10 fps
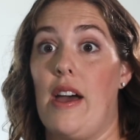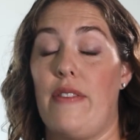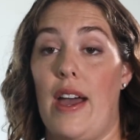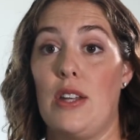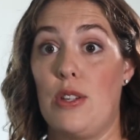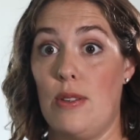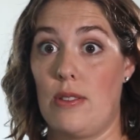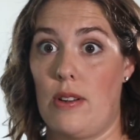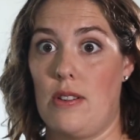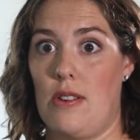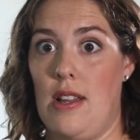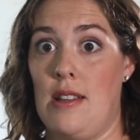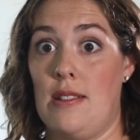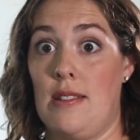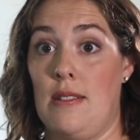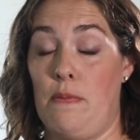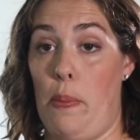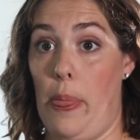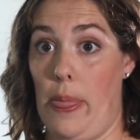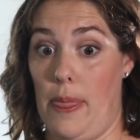I've had 2 surgeries.
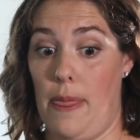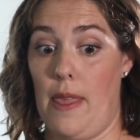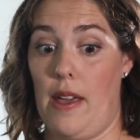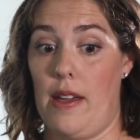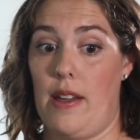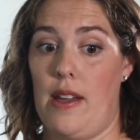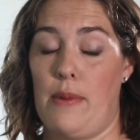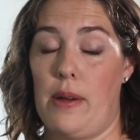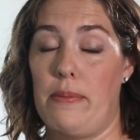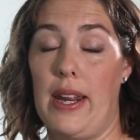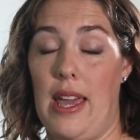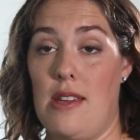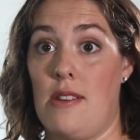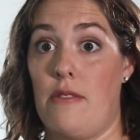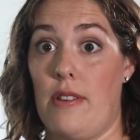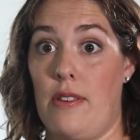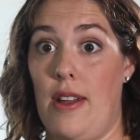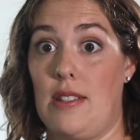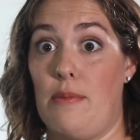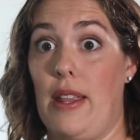I'm on medication for the
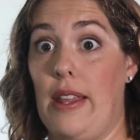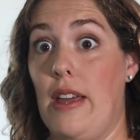rest of my